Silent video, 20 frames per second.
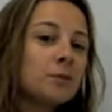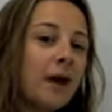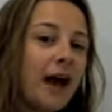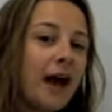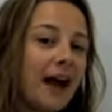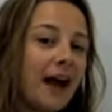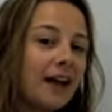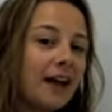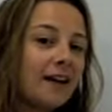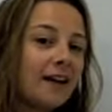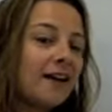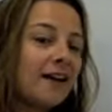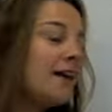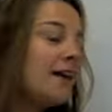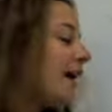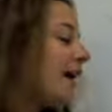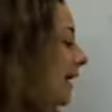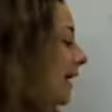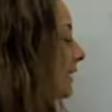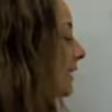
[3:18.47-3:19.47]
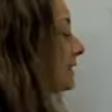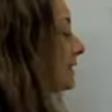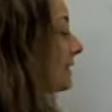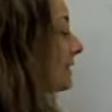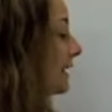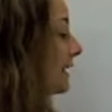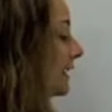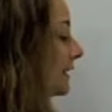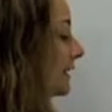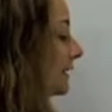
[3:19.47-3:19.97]
way, and it's
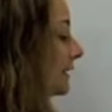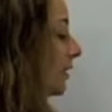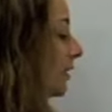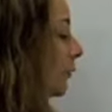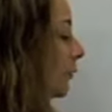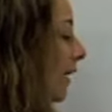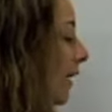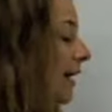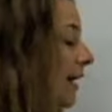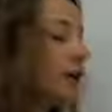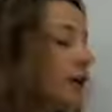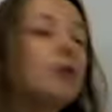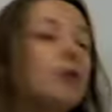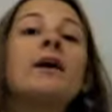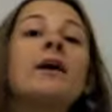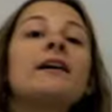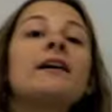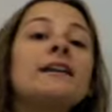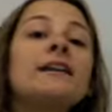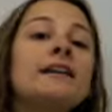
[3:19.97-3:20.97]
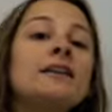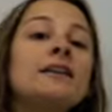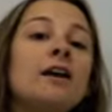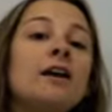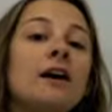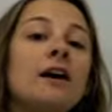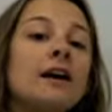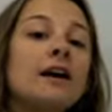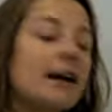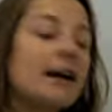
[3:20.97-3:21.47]
an easier way to quickly
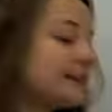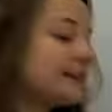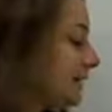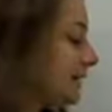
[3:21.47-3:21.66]
look and